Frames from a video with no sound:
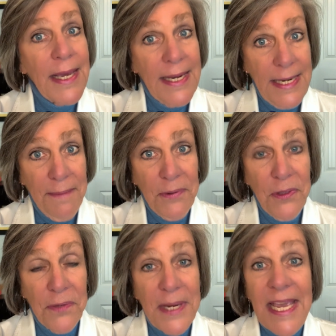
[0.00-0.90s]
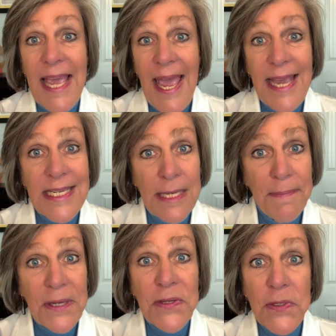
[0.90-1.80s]
Number three,
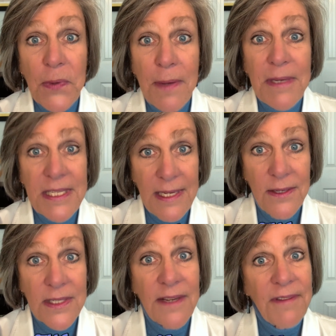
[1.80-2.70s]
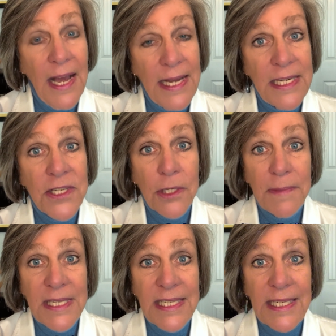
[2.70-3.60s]
atypical squamous cells of
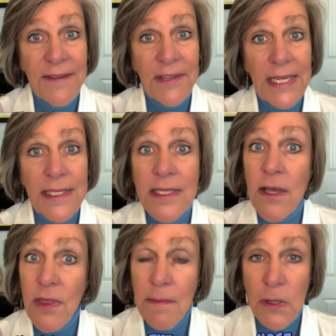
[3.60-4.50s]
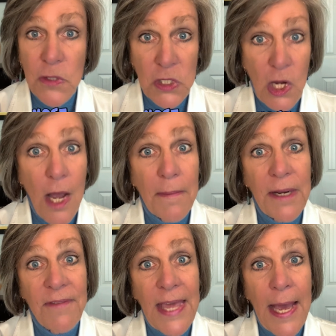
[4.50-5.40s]
undetermined significance, the most common
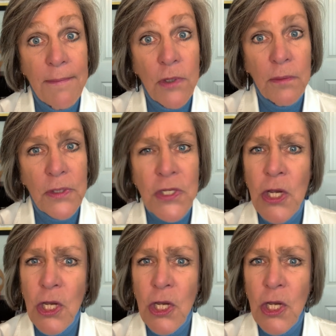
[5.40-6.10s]
of the abnormals,